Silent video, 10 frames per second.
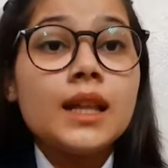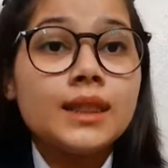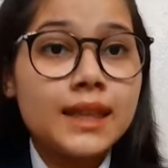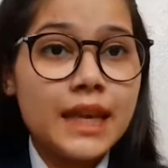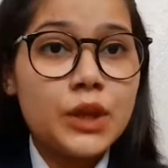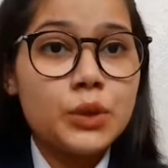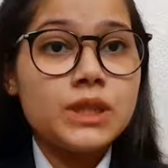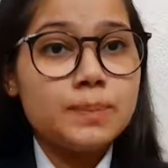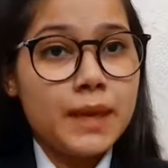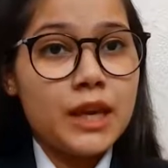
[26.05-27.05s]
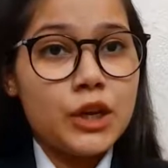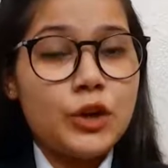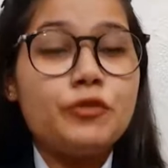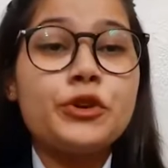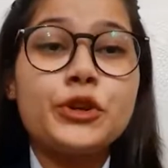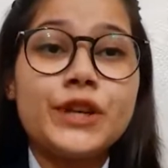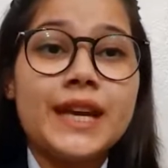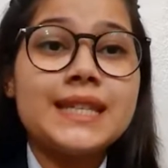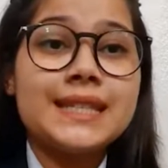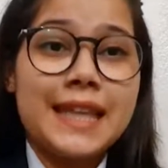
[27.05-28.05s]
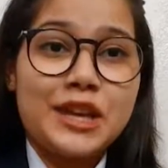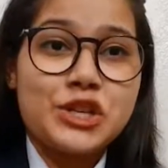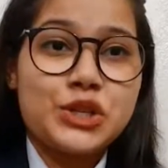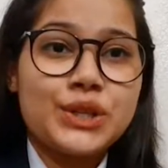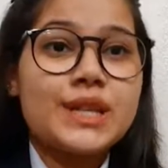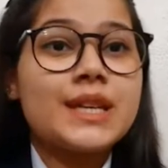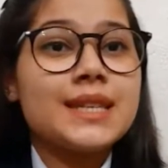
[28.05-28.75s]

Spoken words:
The keynote speaker for today's session